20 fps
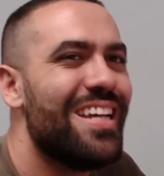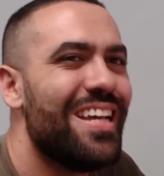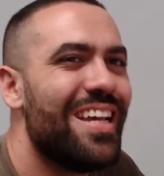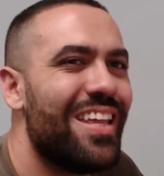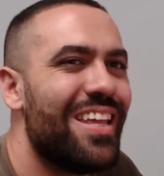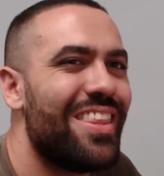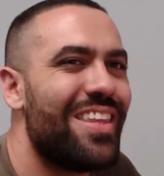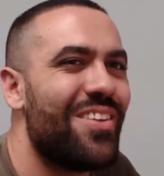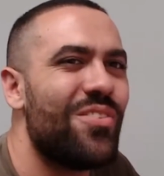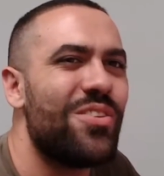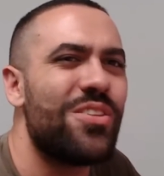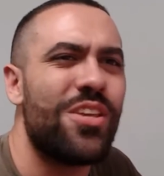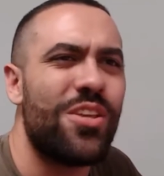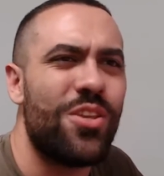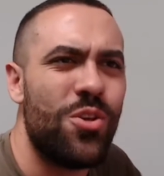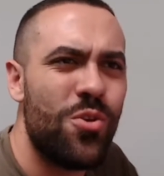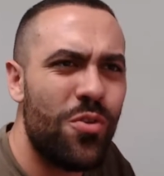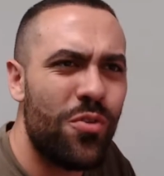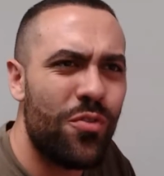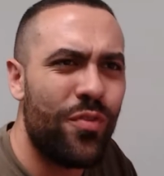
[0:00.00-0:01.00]
Was it
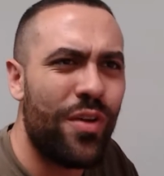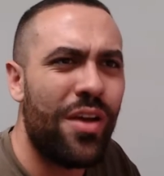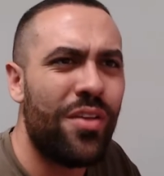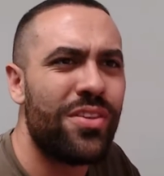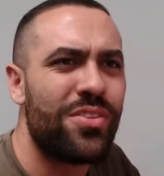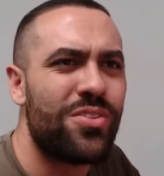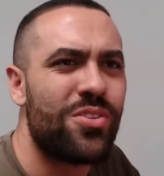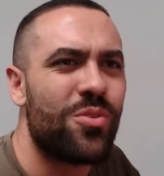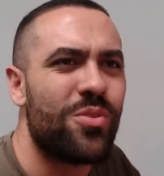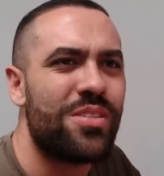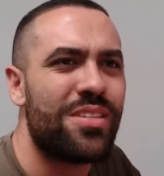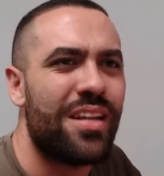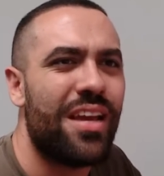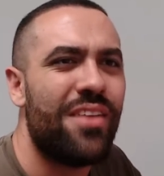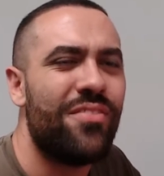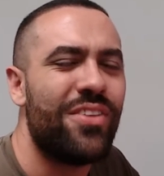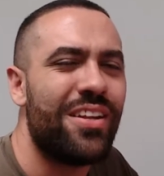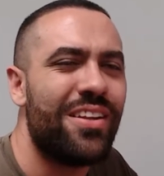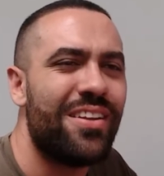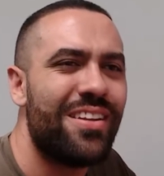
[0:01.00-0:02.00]
you who found this, or was it
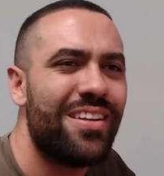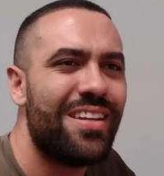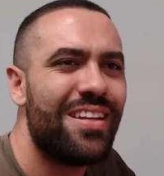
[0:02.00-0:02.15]
Evan?